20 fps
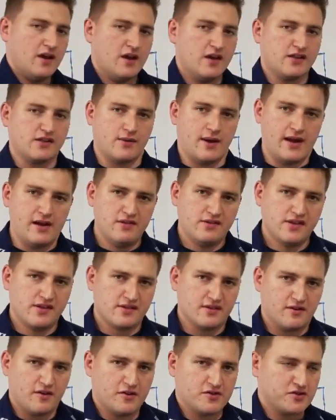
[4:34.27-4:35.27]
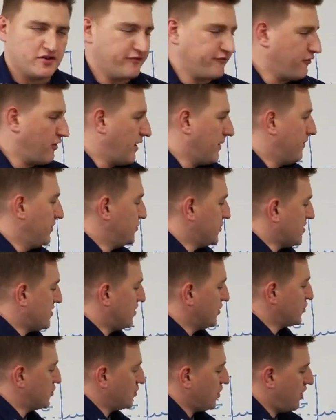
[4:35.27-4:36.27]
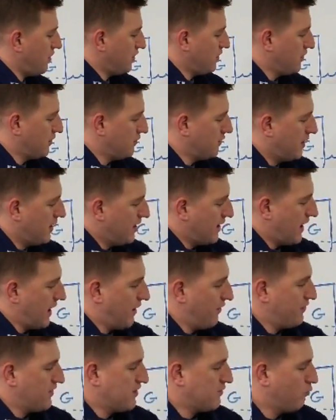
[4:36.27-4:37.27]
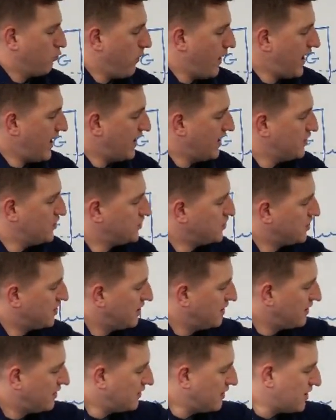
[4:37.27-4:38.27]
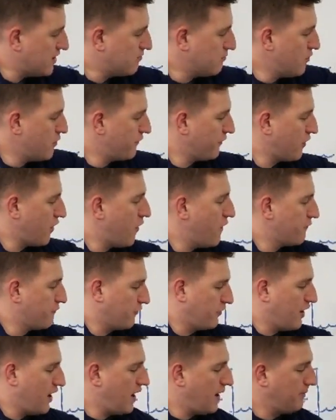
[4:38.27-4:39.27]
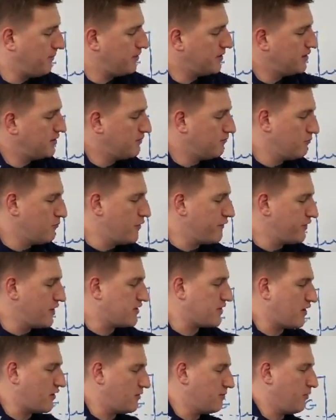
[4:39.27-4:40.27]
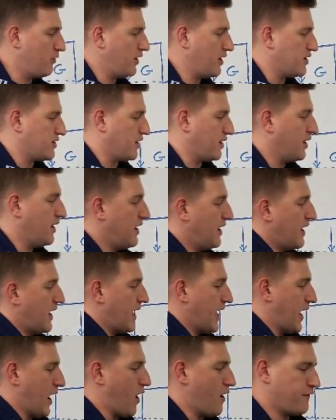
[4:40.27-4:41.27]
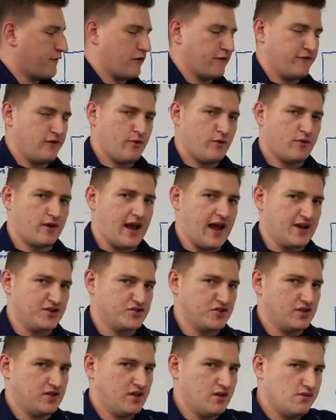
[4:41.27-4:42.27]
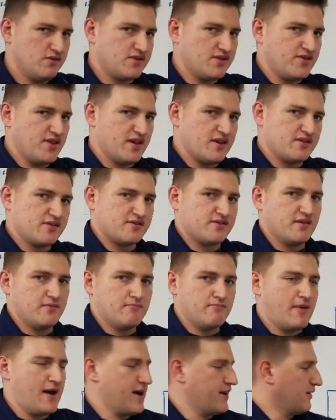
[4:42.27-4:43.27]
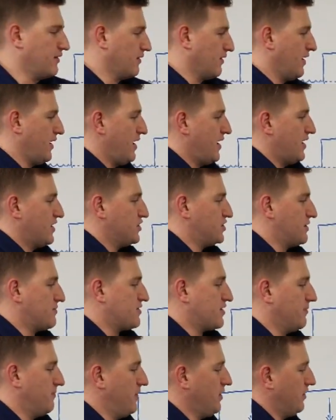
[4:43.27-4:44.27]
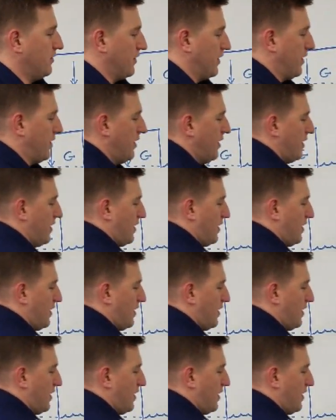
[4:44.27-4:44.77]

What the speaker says: So I use this inertial frame just to show you how this wedge is moving over and up, moving the center of buoyancy. However, if you were to actually use this to model ship stability,